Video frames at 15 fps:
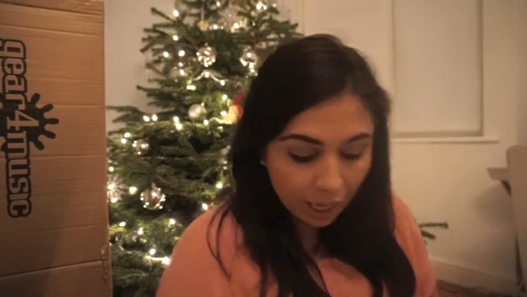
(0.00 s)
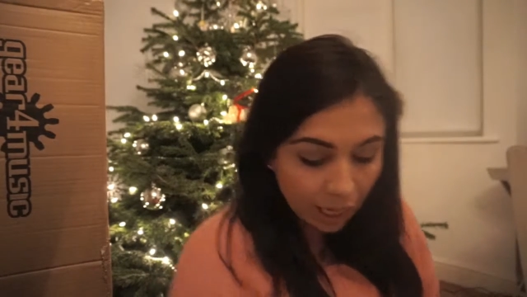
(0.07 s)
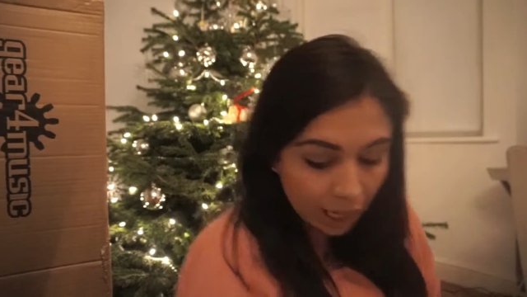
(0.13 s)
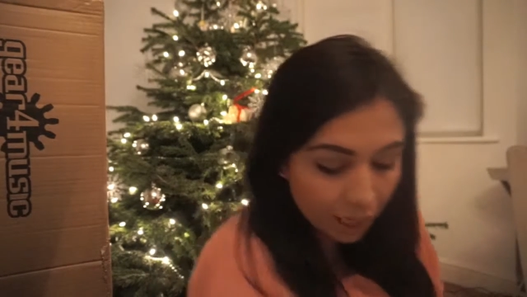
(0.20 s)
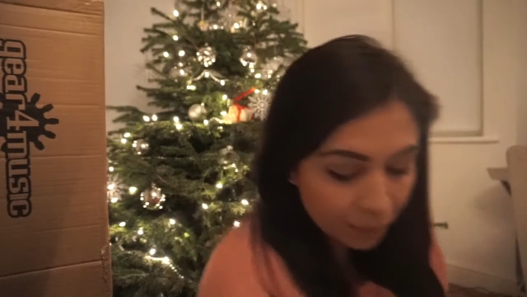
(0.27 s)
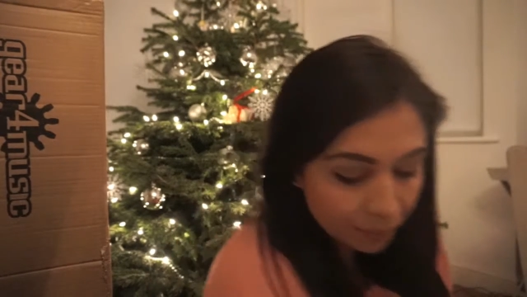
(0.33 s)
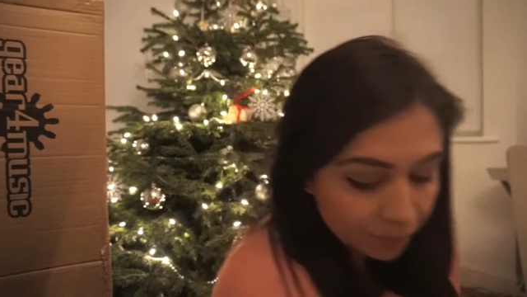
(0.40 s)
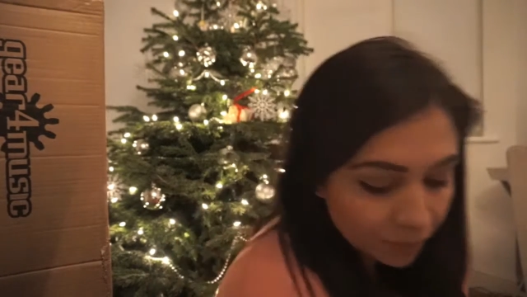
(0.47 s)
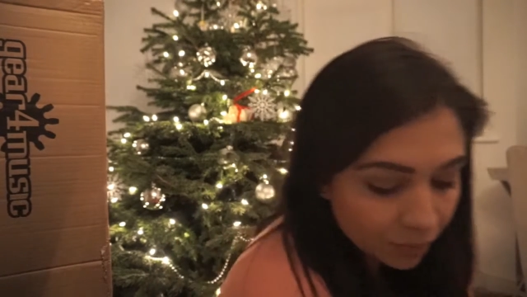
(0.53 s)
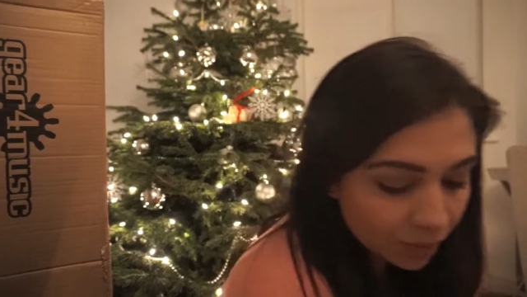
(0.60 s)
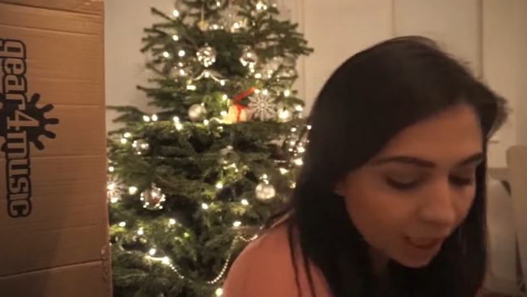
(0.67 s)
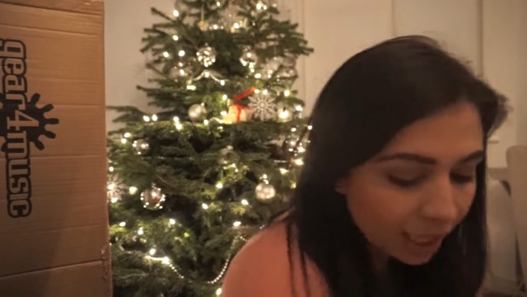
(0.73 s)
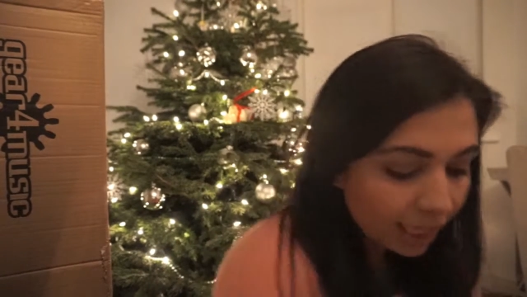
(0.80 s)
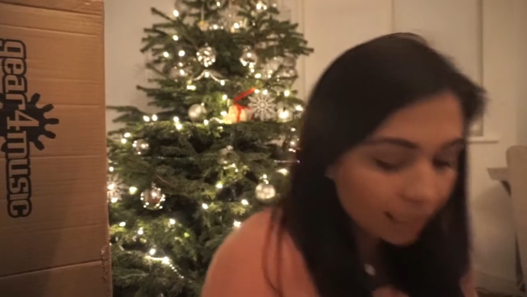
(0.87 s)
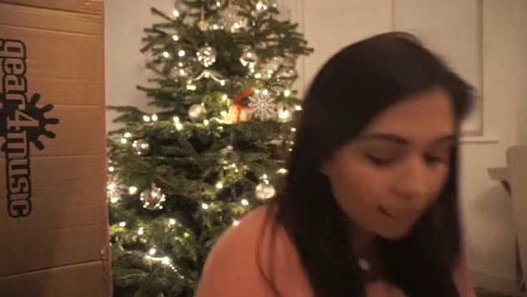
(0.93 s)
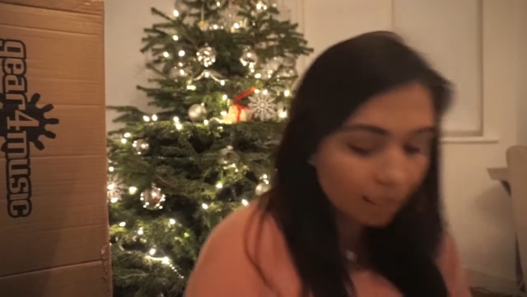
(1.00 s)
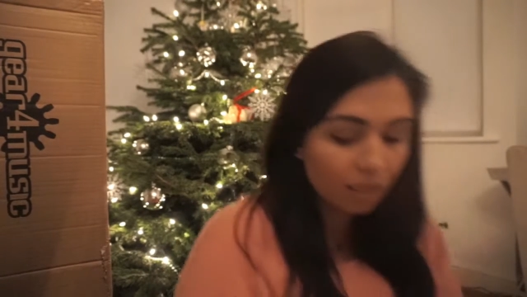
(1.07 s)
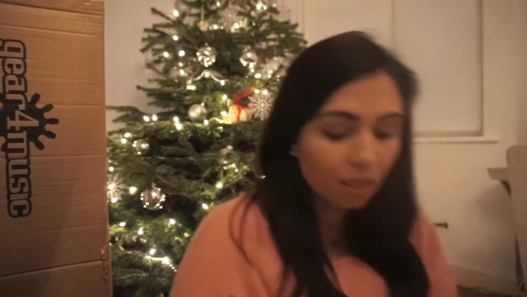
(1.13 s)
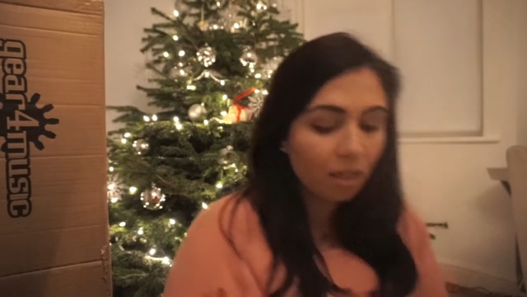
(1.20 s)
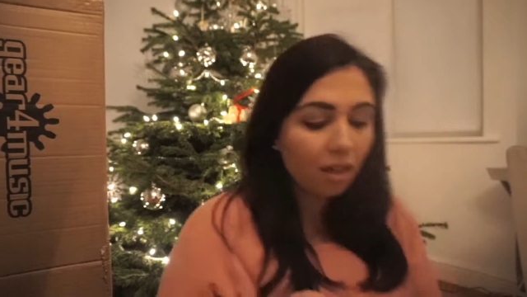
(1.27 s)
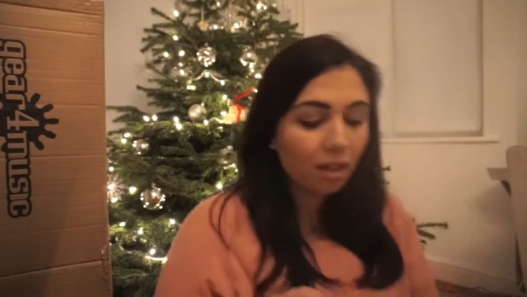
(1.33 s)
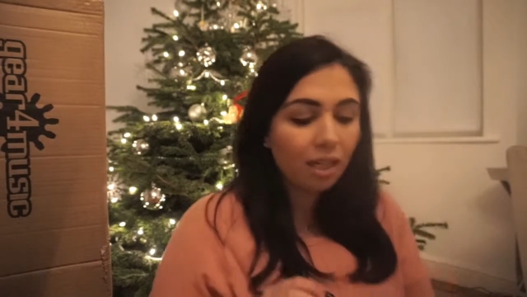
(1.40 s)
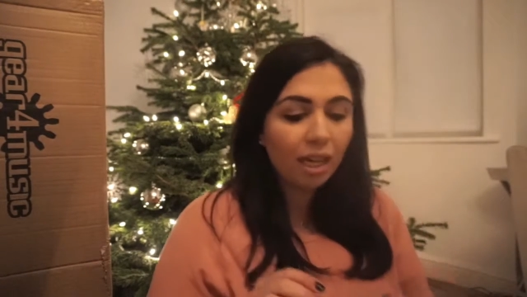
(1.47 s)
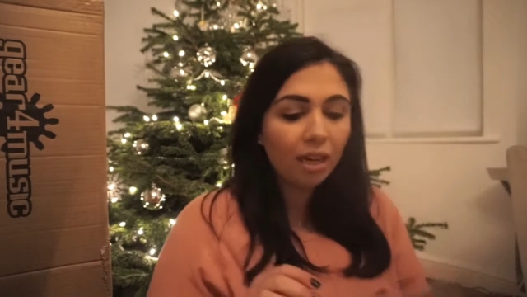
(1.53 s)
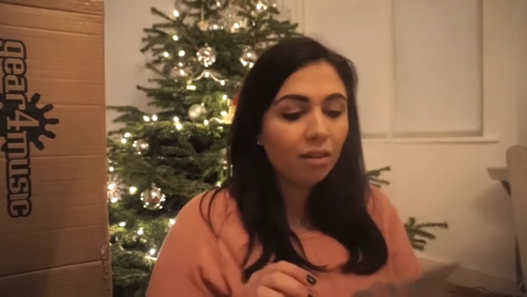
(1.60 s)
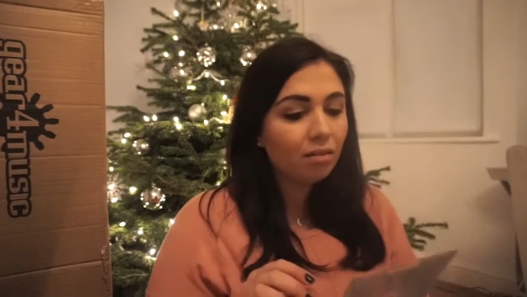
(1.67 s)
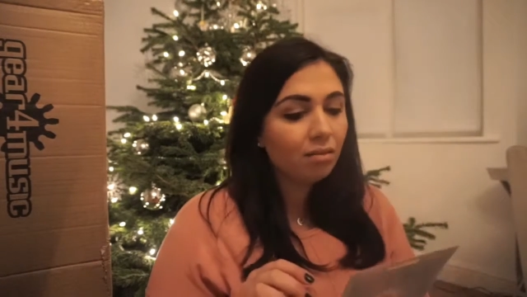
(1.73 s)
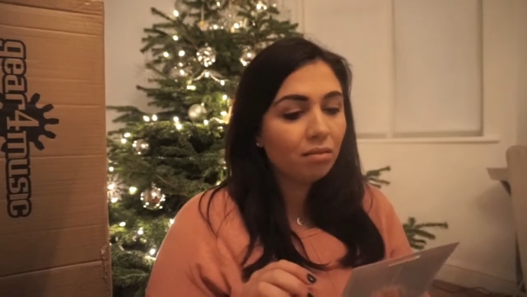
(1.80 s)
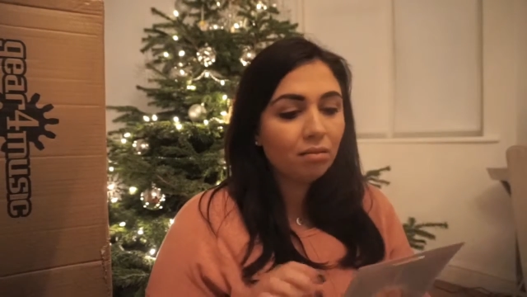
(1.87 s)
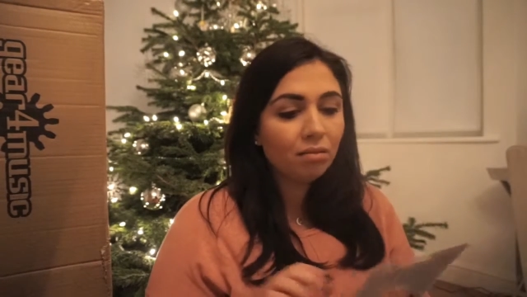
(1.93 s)
Um, this.
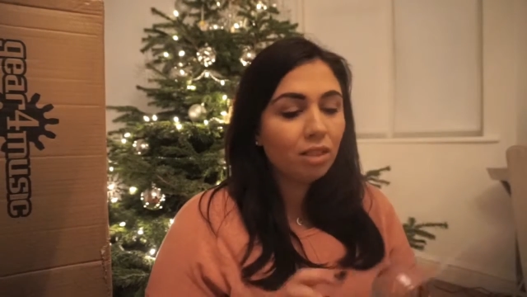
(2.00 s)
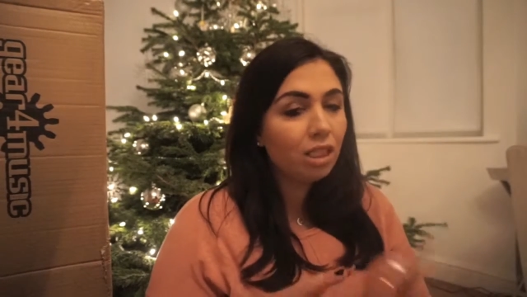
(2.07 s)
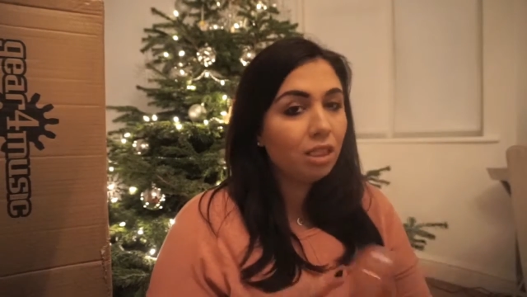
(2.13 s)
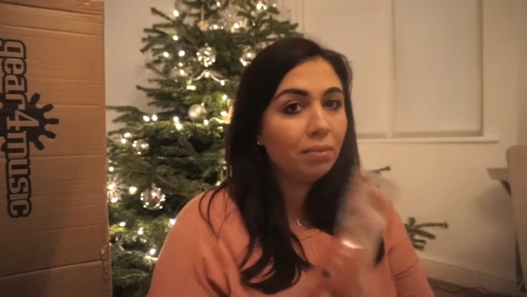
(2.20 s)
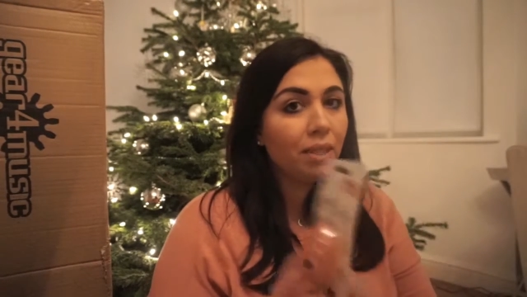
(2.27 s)
Now, she's